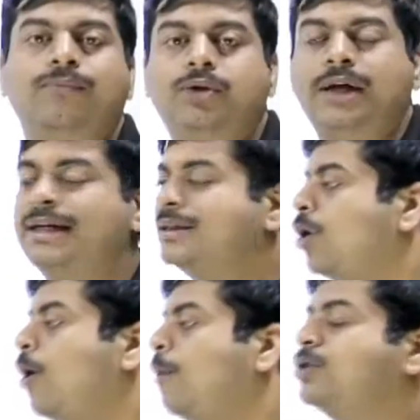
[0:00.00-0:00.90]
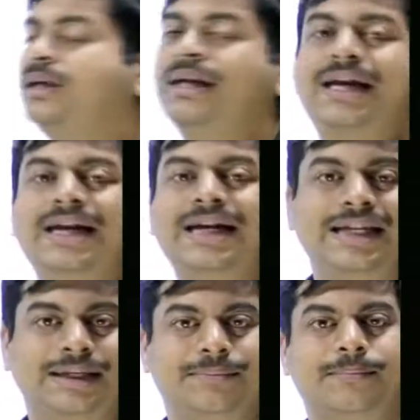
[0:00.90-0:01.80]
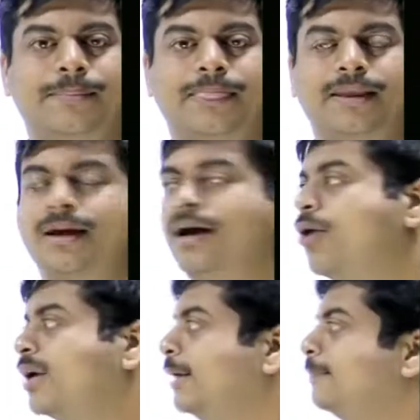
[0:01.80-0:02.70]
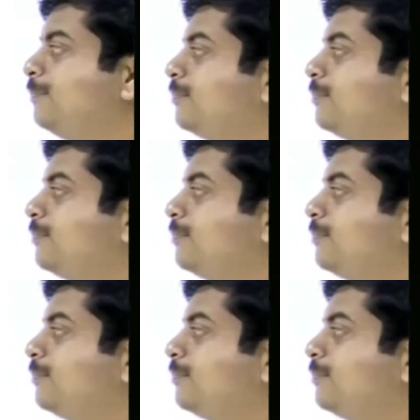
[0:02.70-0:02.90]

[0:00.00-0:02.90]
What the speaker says: So that is the option D. Okay.